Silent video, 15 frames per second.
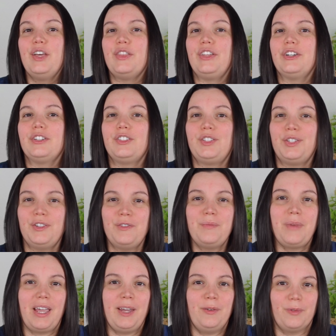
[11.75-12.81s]
There are two
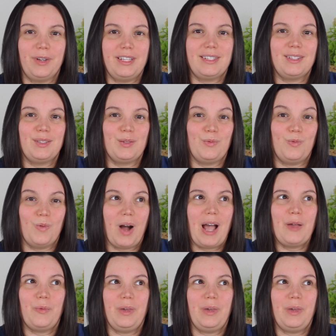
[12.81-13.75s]
main reasons why